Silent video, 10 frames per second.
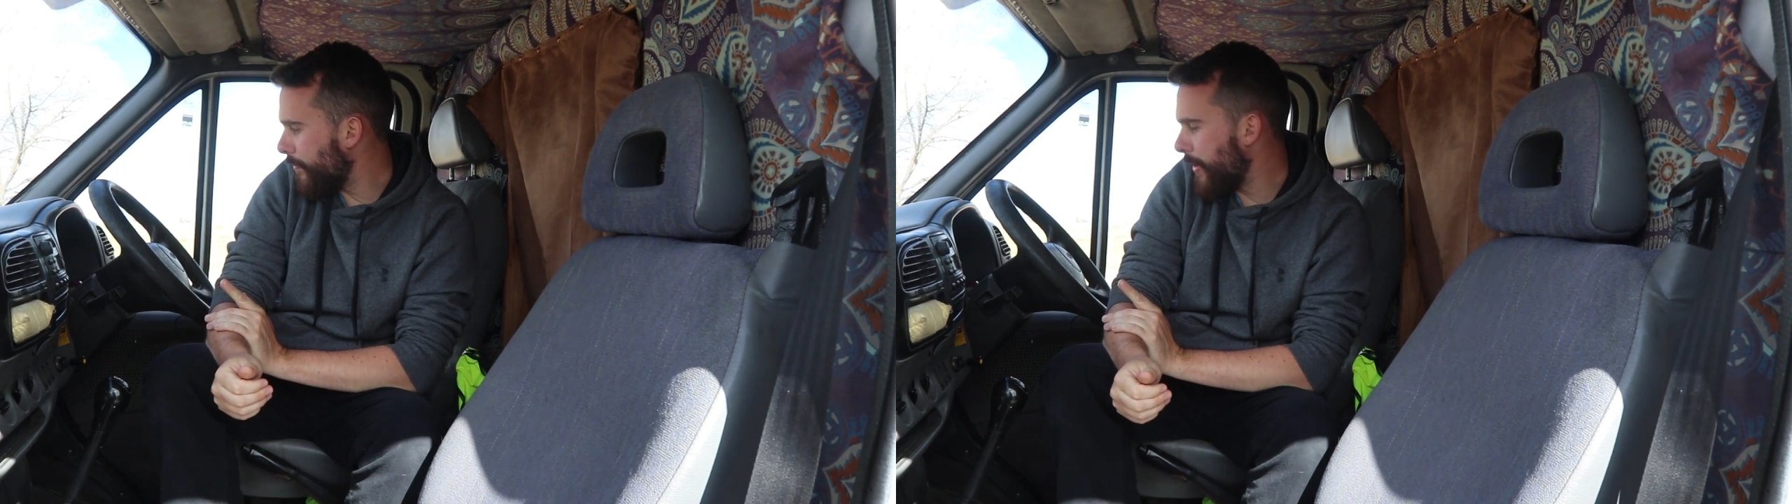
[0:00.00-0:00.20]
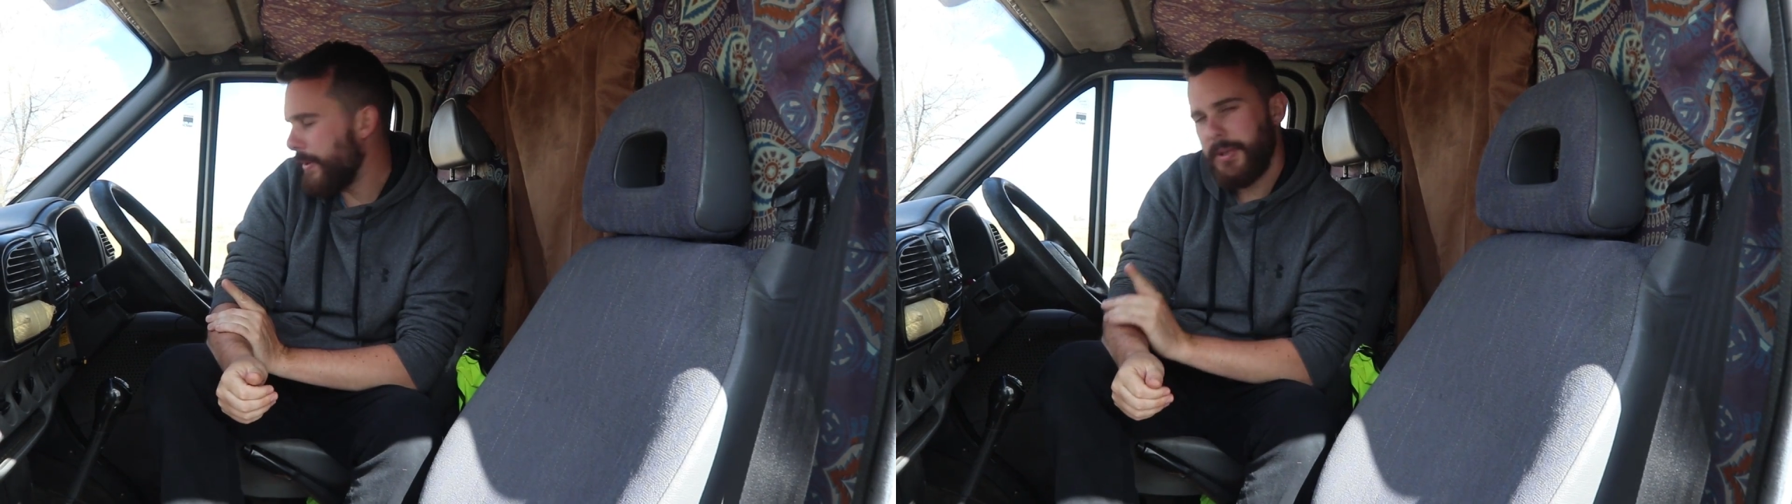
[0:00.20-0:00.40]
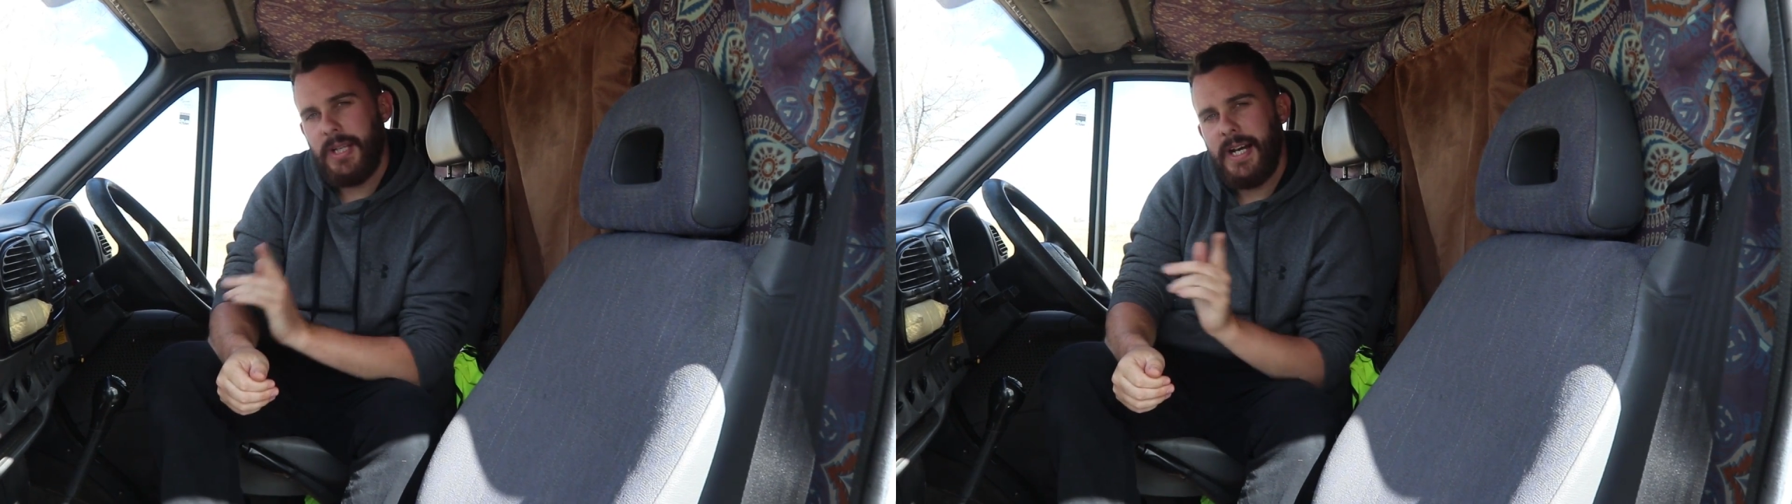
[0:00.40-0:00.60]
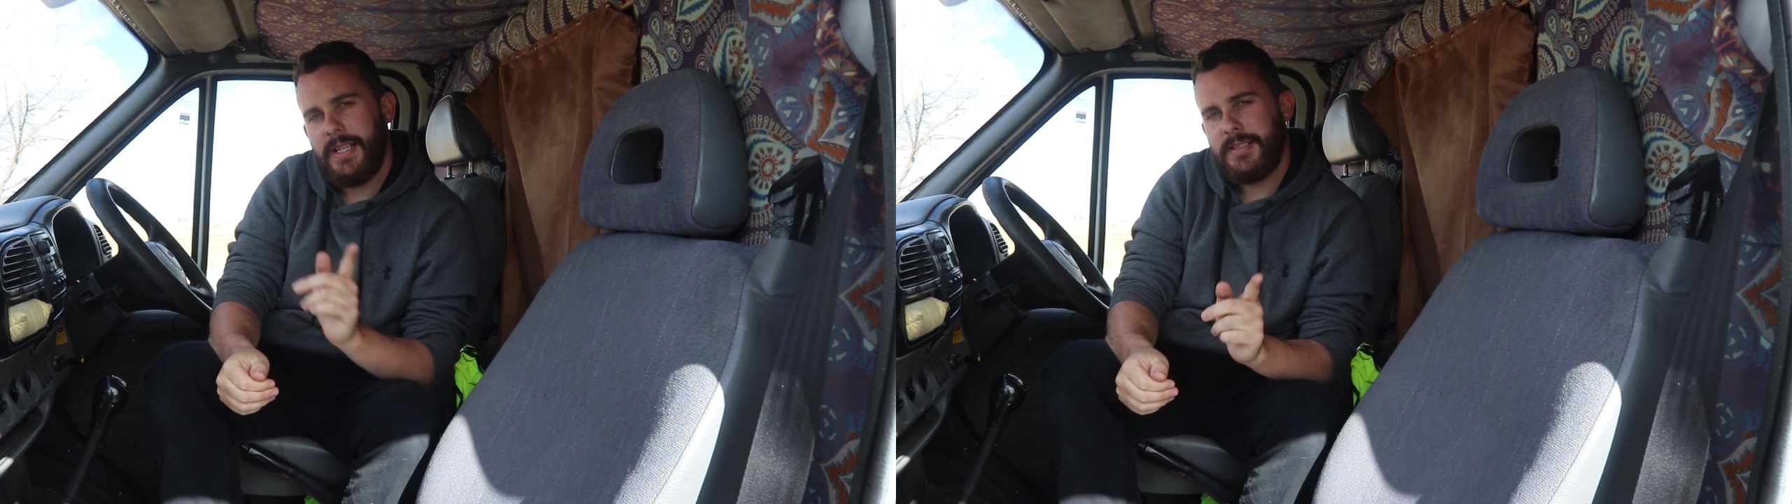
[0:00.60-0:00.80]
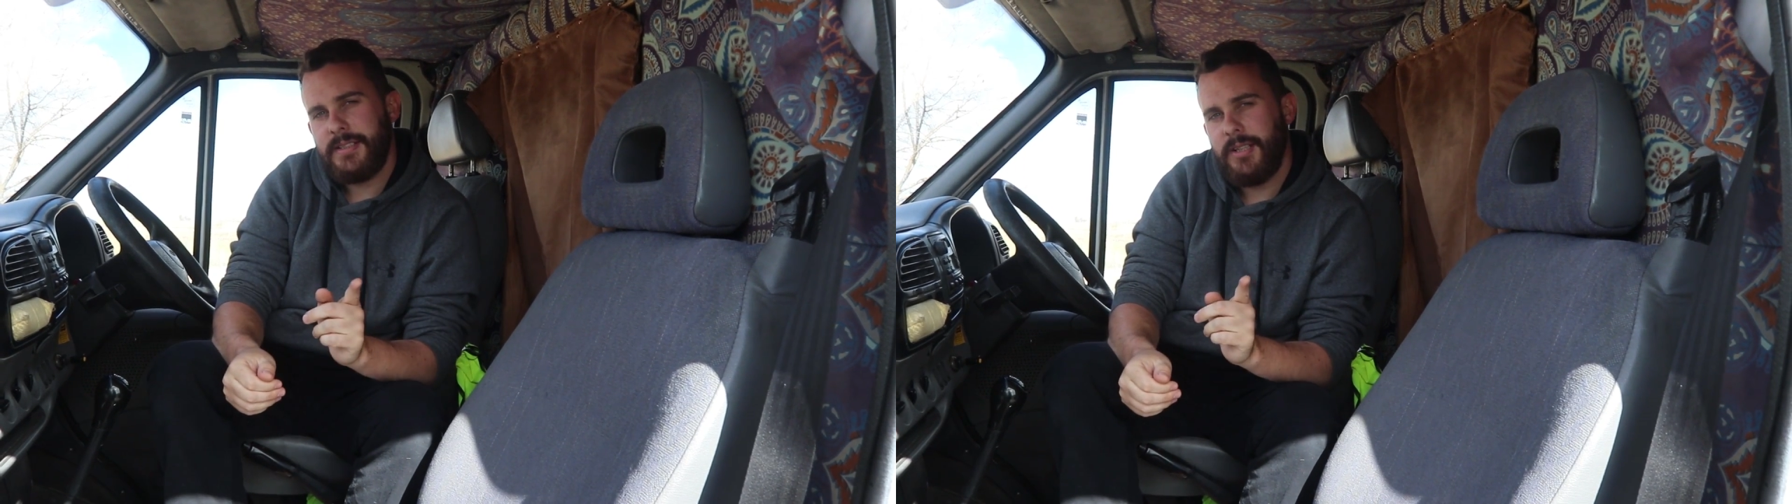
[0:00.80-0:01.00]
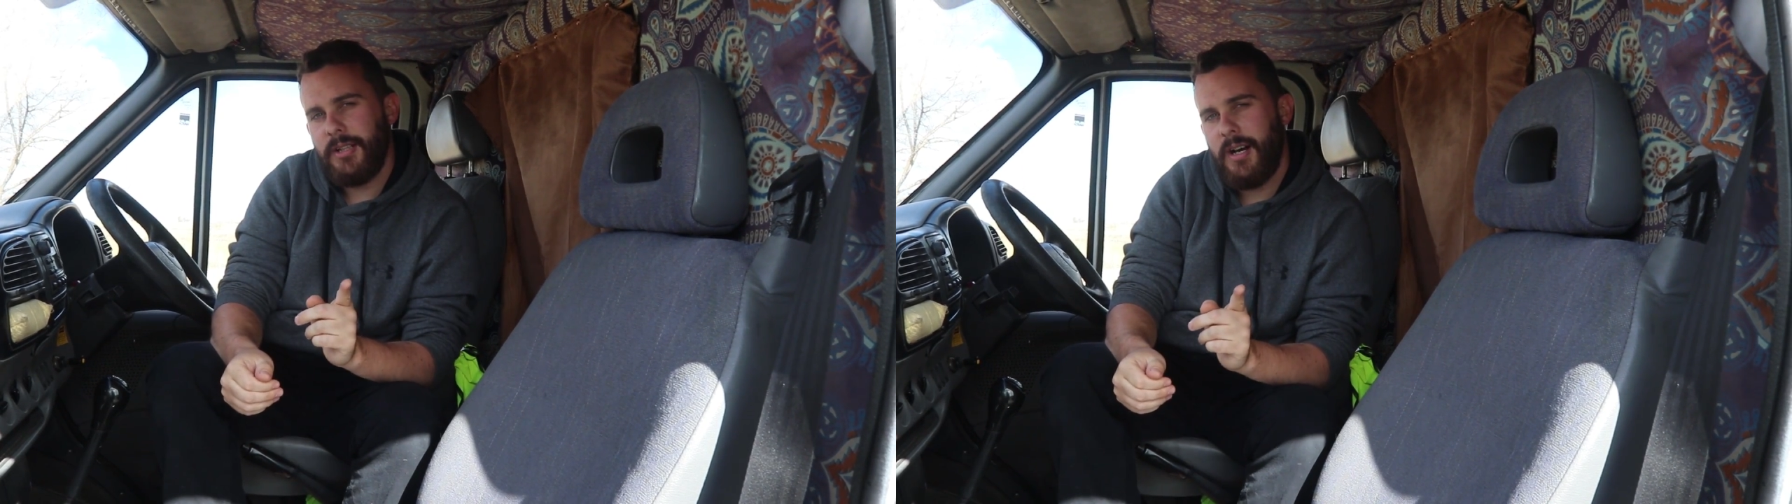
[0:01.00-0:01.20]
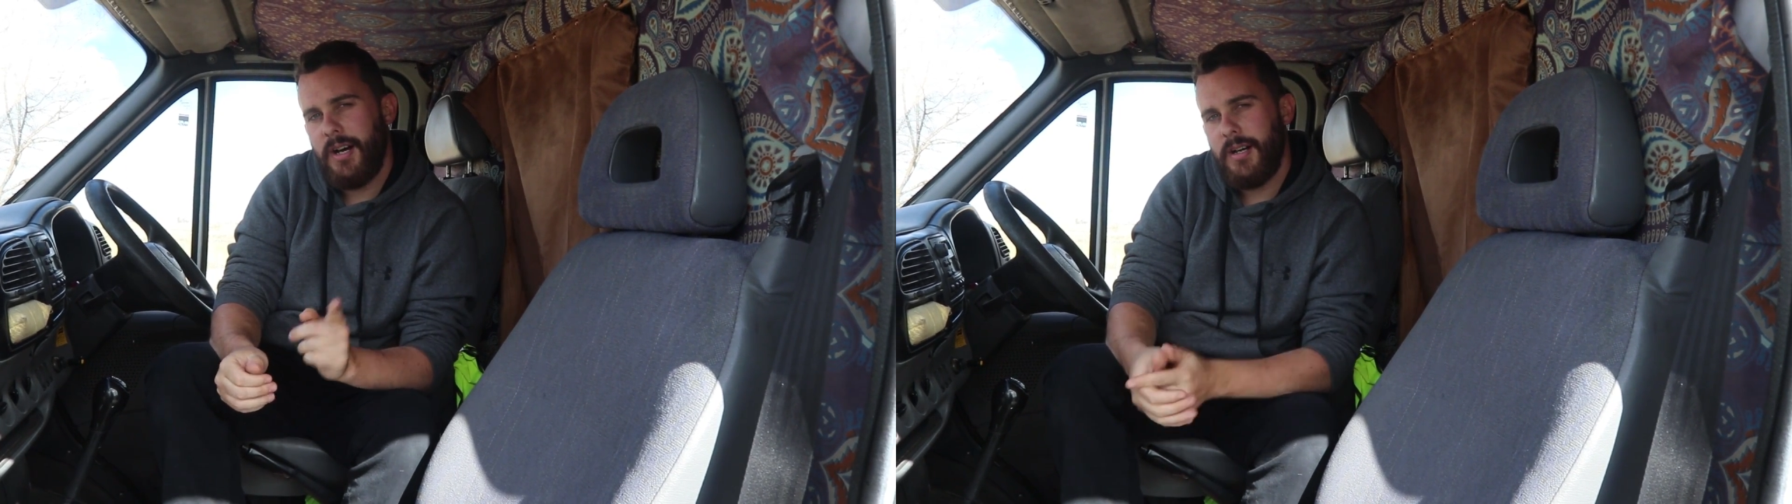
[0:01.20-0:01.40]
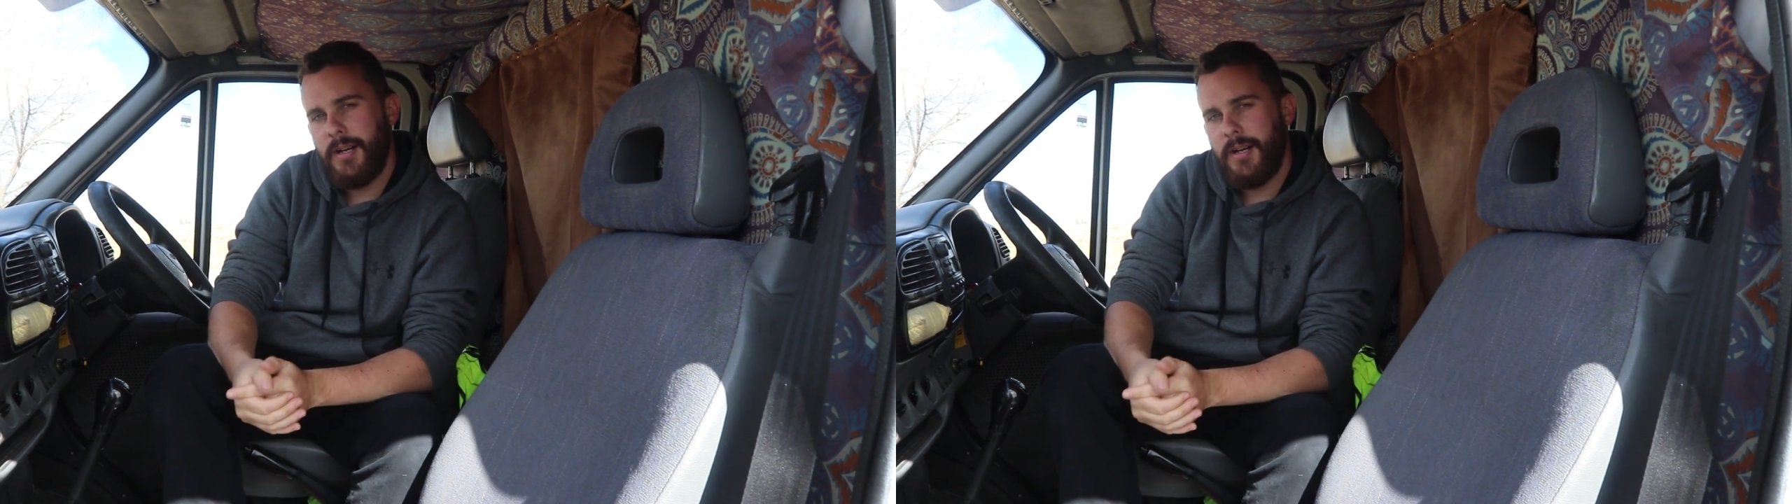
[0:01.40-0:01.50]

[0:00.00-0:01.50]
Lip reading: People ask a lot